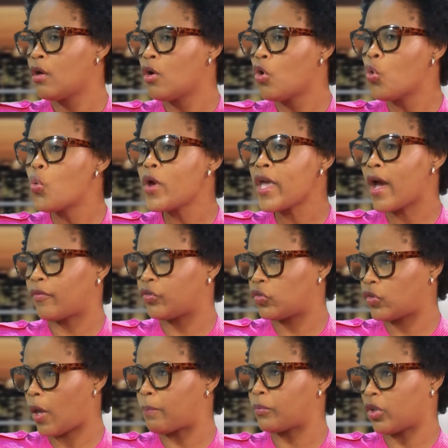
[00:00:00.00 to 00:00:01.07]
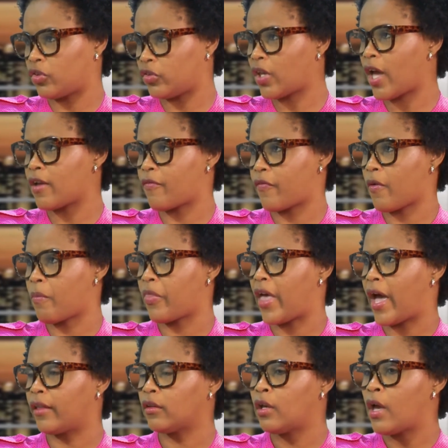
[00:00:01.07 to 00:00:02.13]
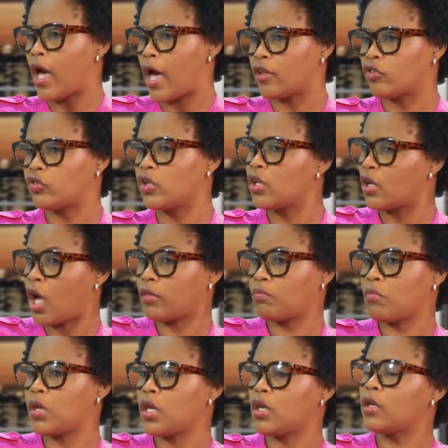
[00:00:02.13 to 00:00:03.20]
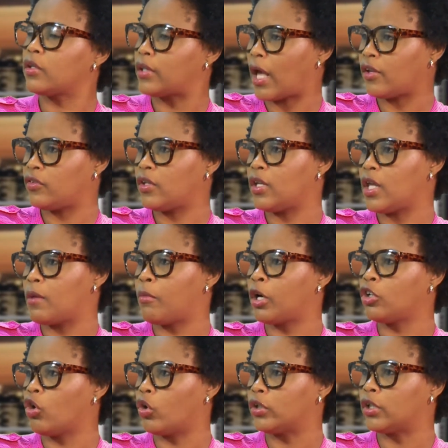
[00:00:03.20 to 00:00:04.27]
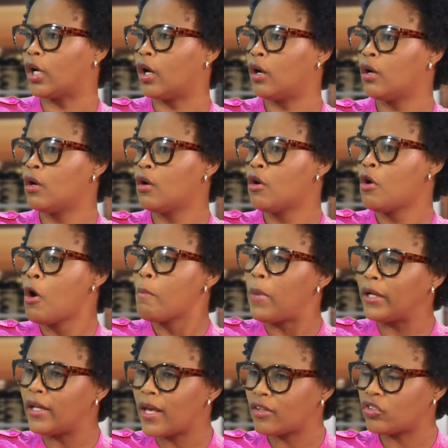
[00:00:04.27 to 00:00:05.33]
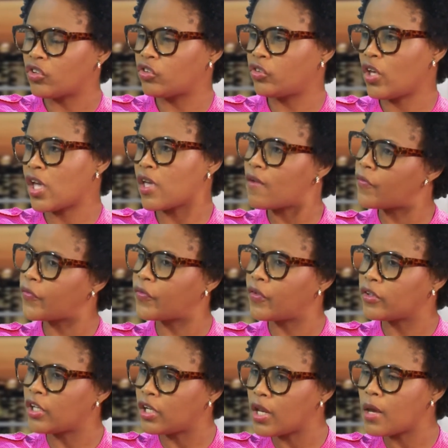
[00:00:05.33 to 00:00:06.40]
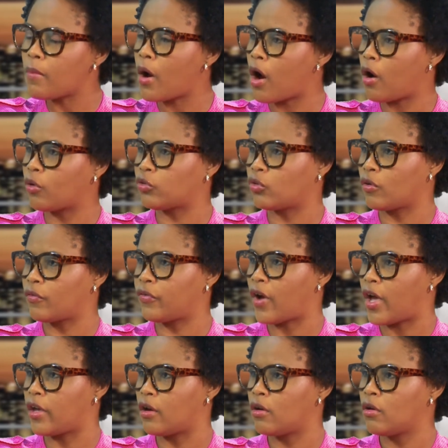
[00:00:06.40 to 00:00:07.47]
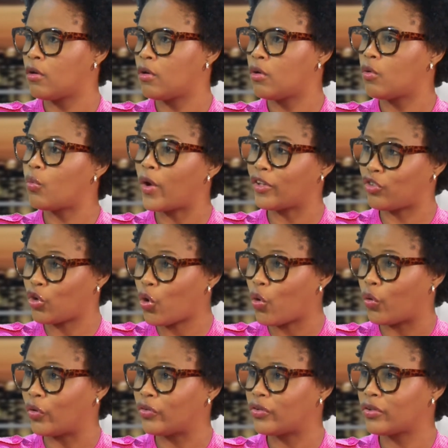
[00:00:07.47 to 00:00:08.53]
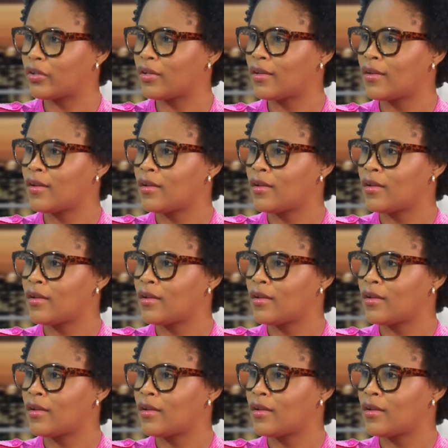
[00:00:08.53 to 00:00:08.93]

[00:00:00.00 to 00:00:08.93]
We have stepped aside from that and say, not me, that is the neighbor daughter. But there's a saying, if the neighbor house on fire, wet yours. Mm-hmm.